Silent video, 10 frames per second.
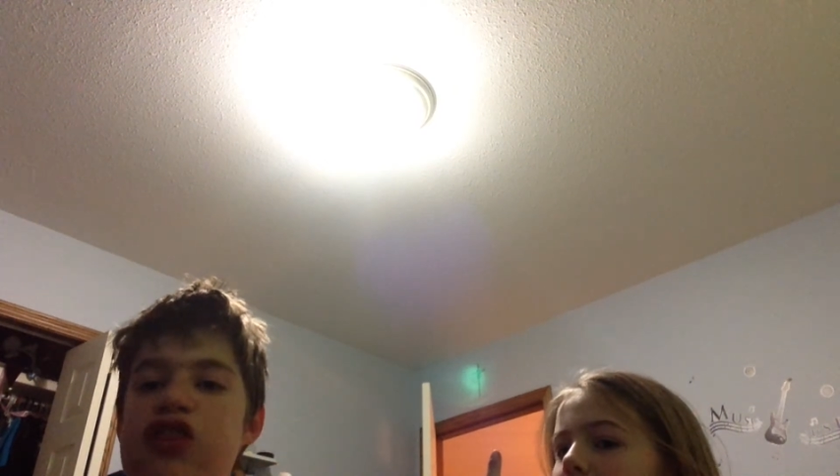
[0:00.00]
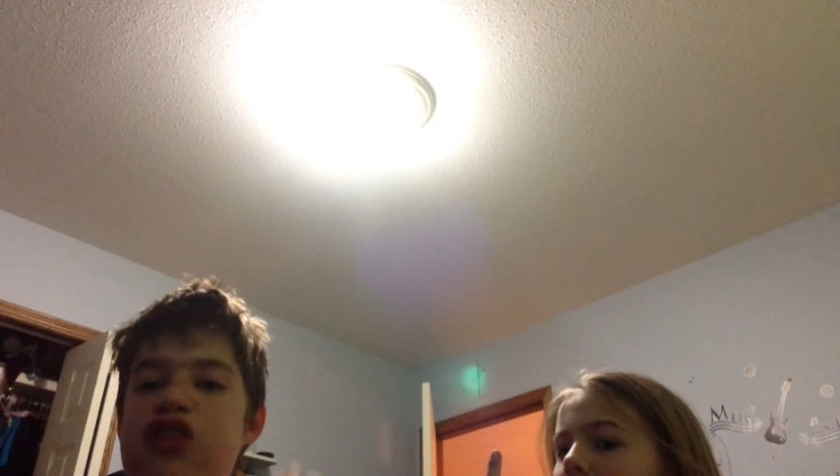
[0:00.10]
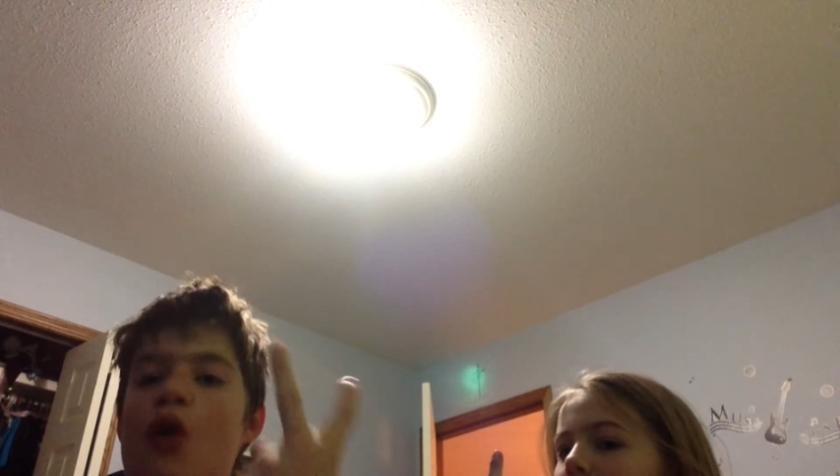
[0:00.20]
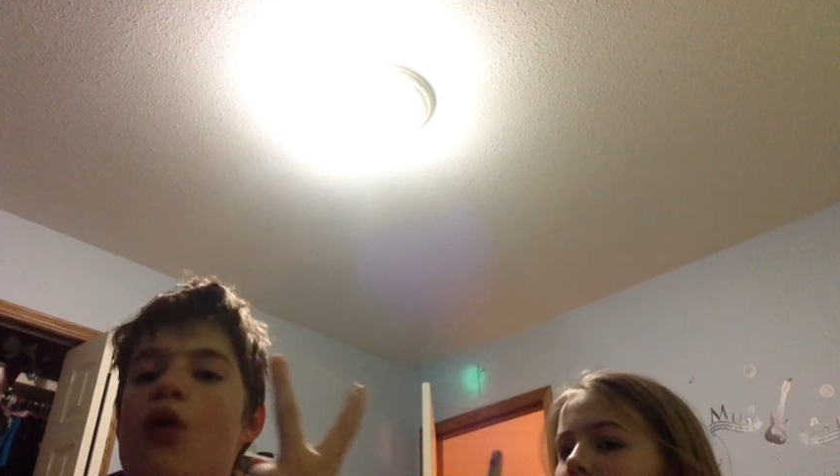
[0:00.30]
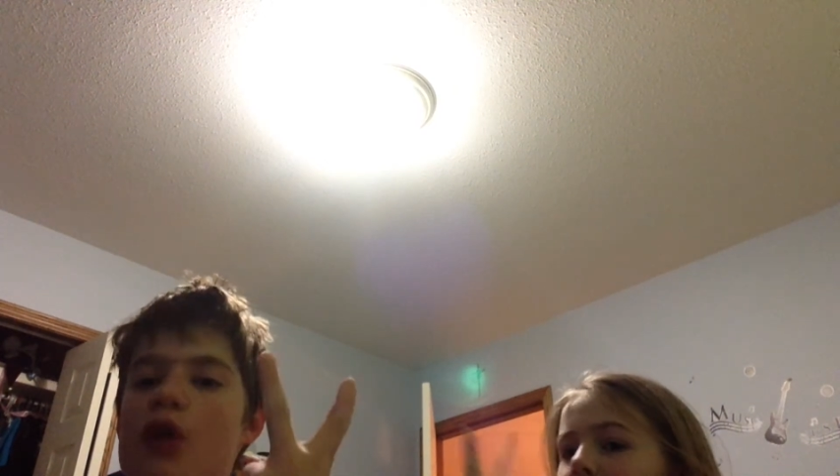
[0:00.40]

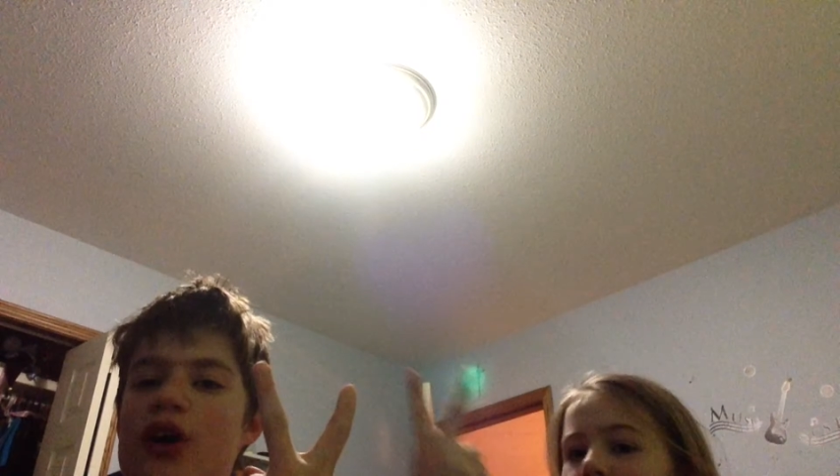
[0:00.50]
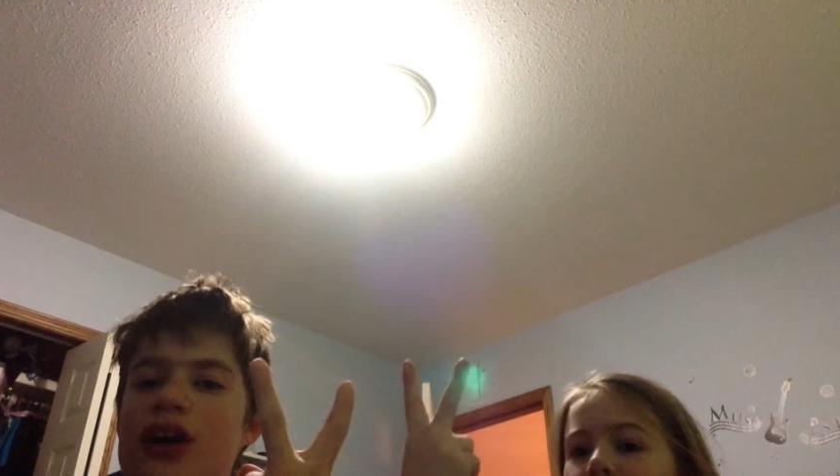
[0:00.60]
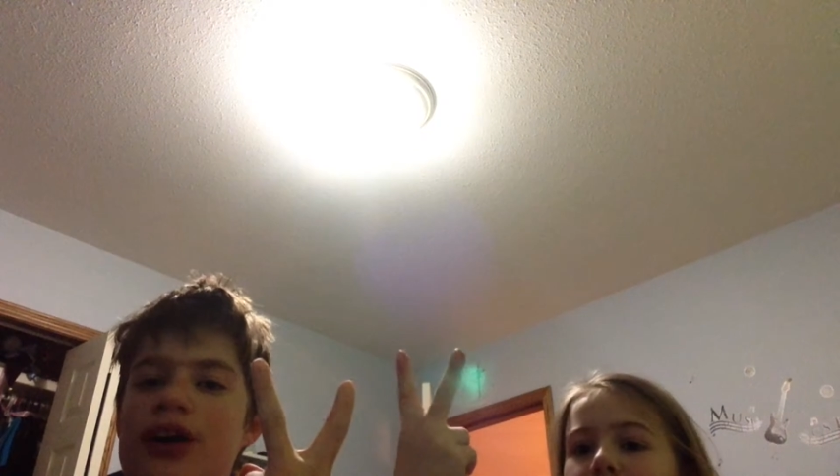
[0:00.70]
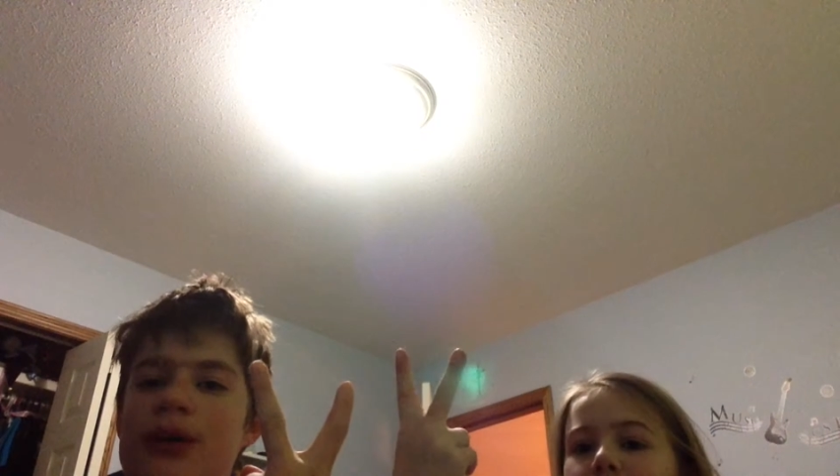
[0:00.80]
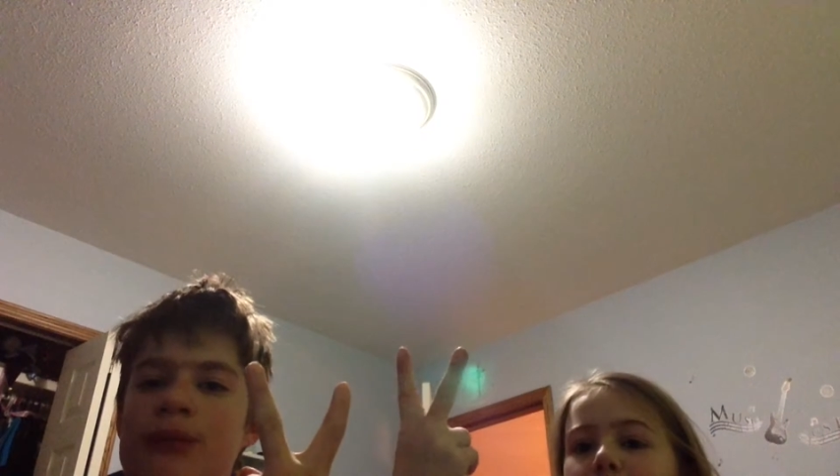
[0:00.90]

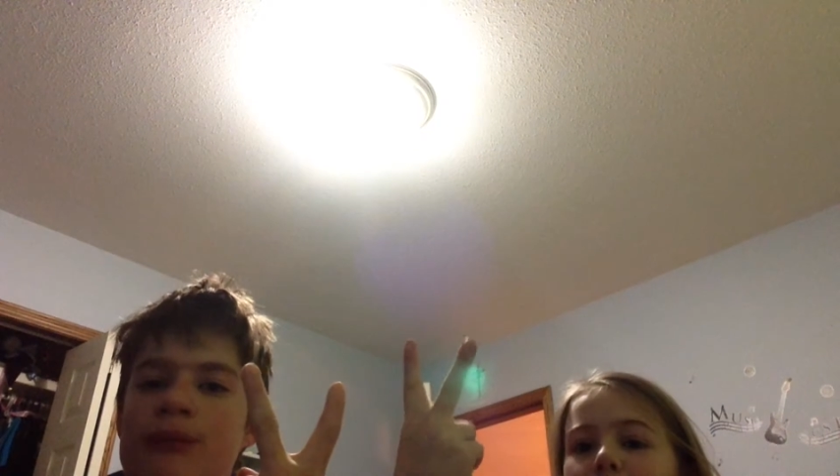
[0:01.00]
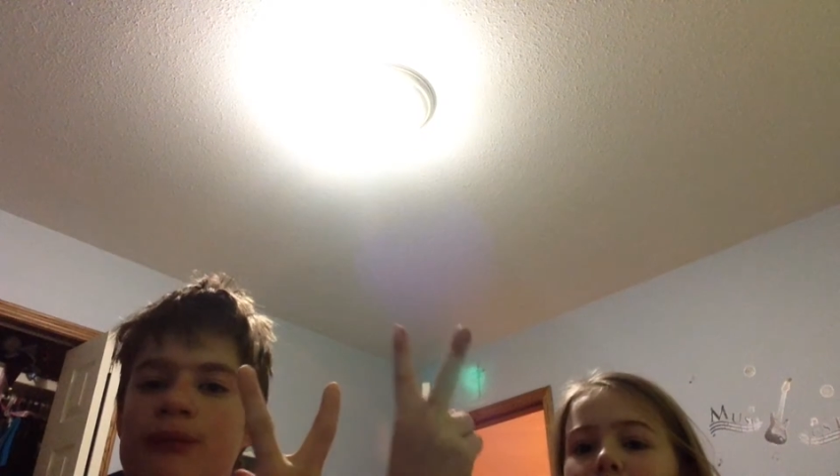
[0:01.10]
Thor